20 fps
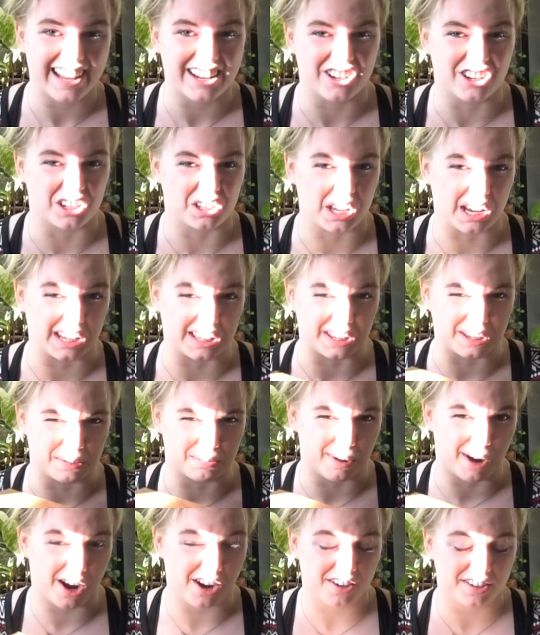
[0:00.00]
Just like this
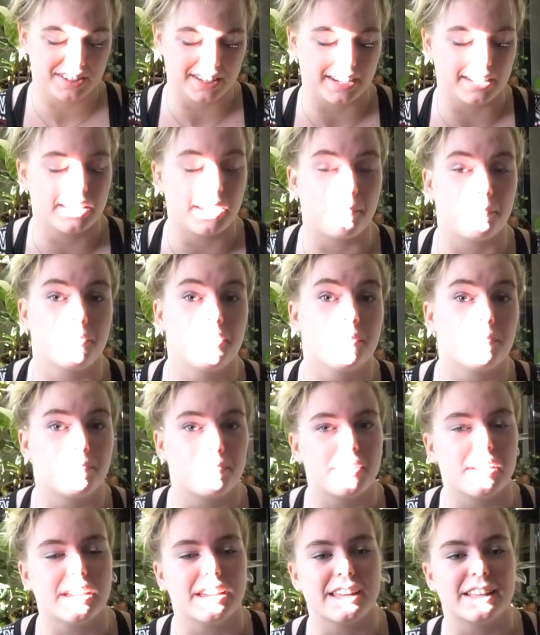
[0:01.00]
box. Except the
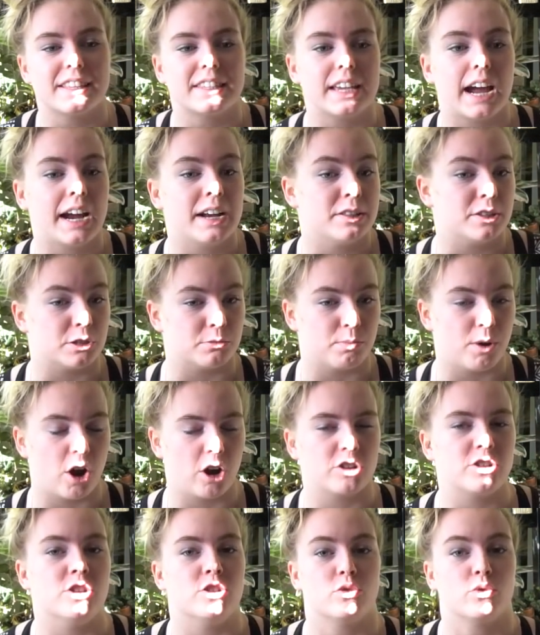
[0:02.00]
thing inside this
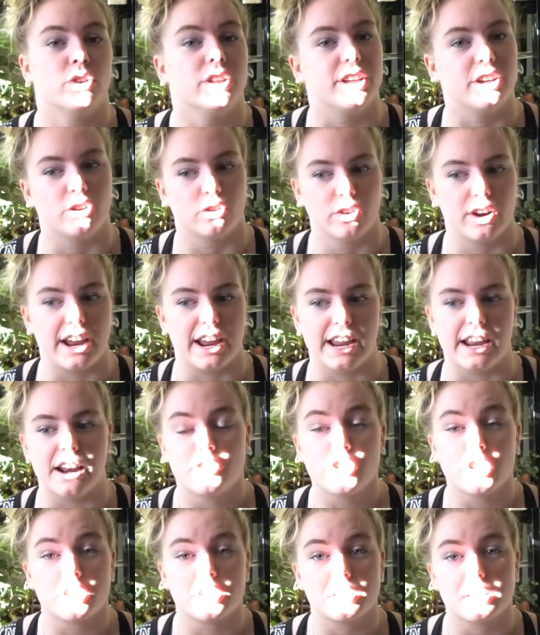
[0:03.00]
box is really great.
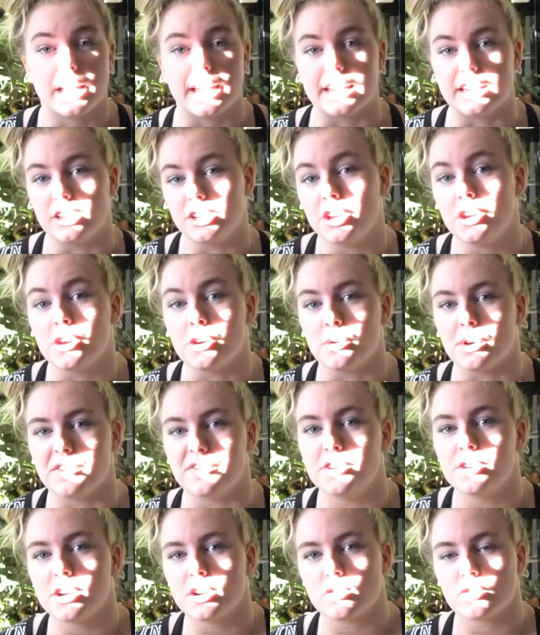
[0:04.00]
Just like you. If
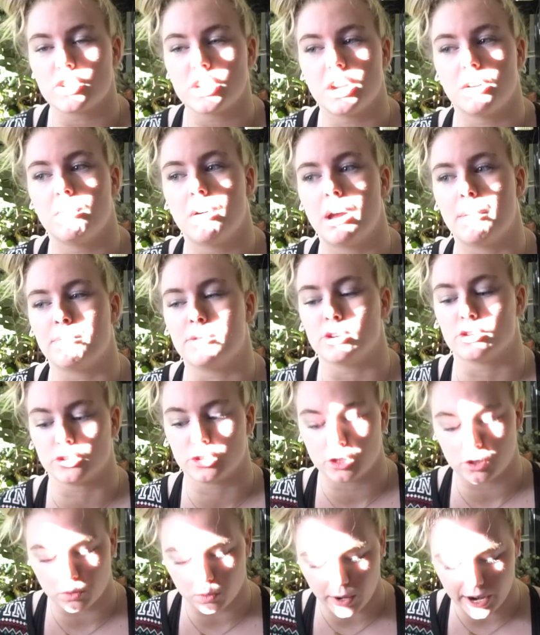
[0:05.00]
you don't show up, you're
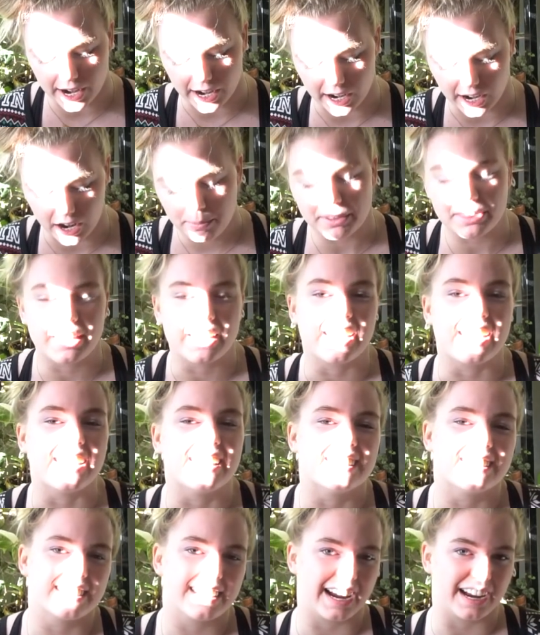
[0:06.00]
square, but the
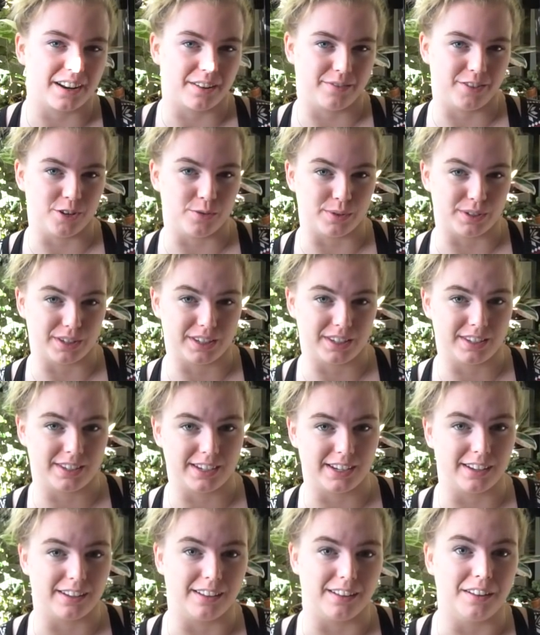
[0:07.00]
inside of you is
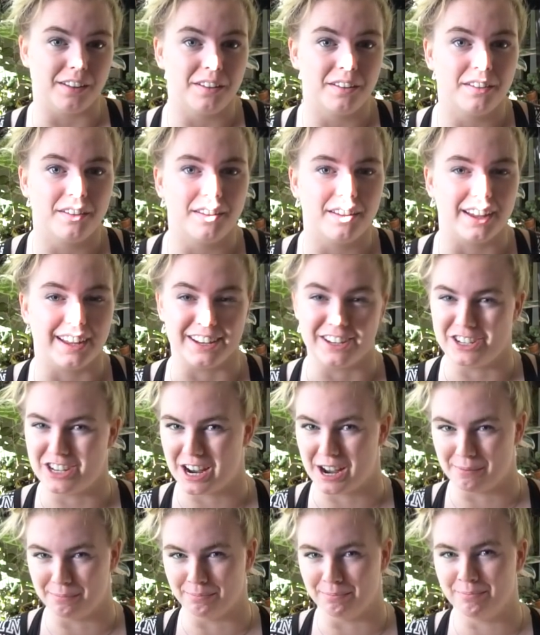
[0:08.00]
still a
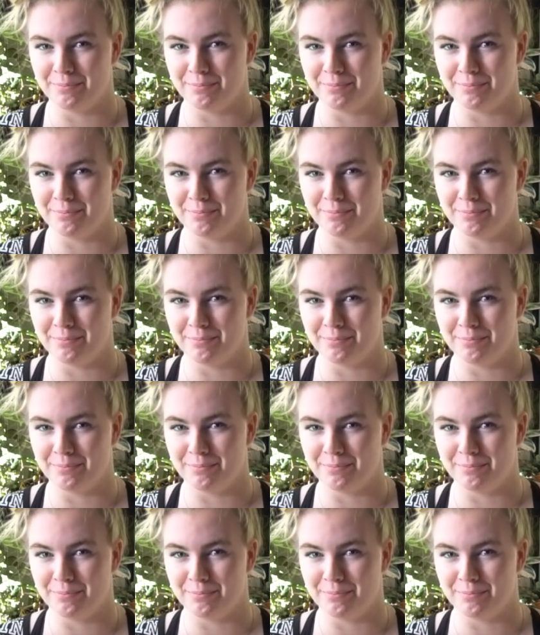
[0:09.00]
gem.